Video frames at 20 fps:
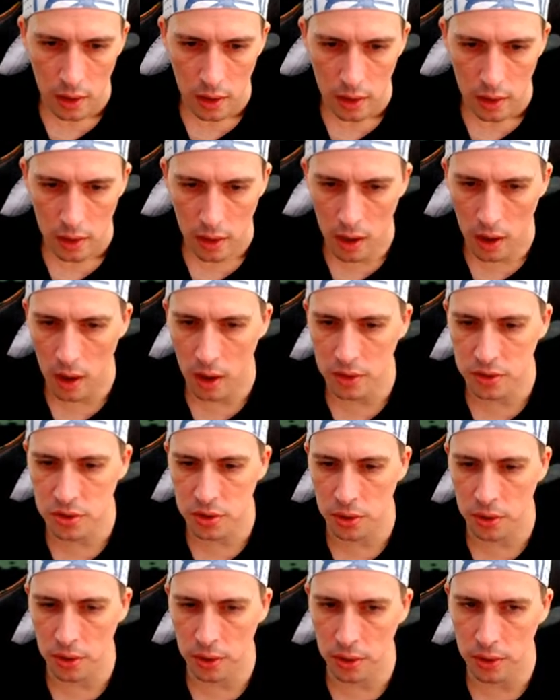Oh,
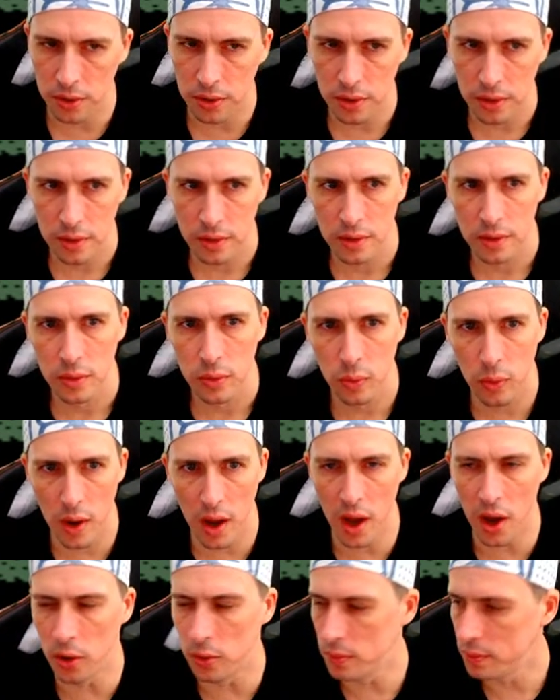dude.
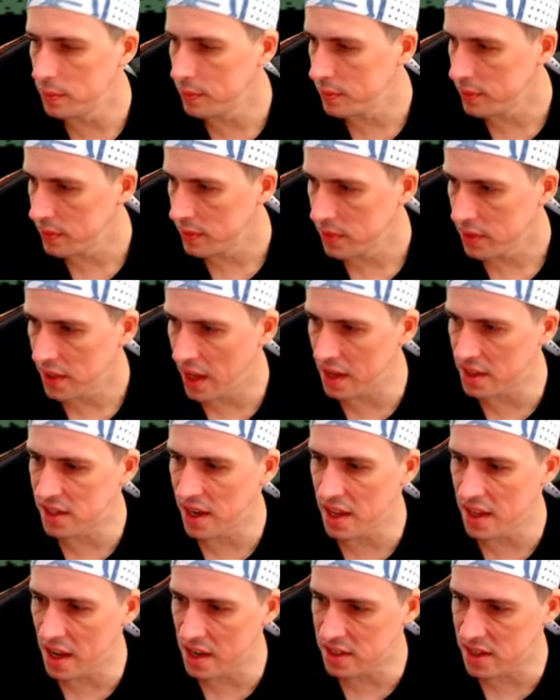Well, that's
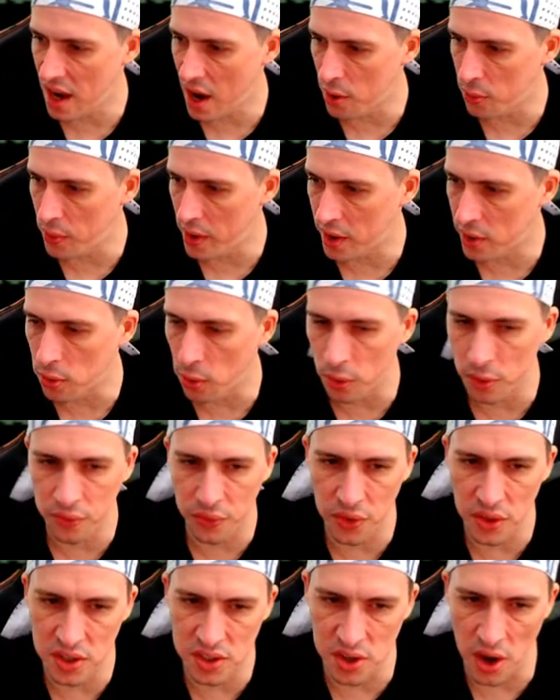it. That's our record
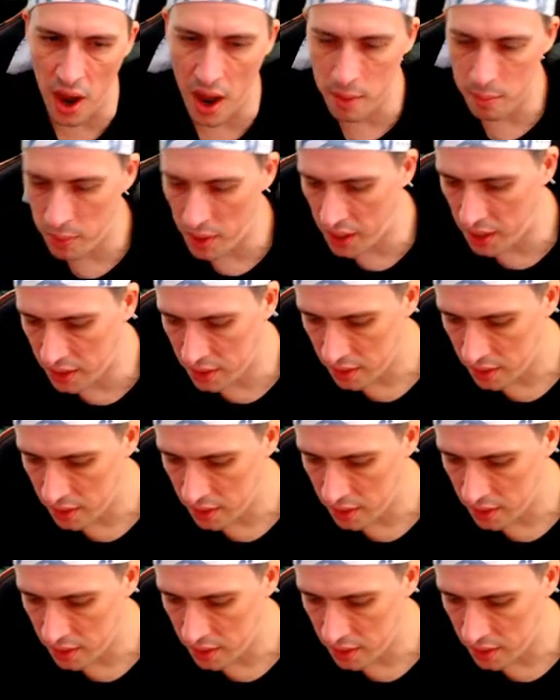for the time being.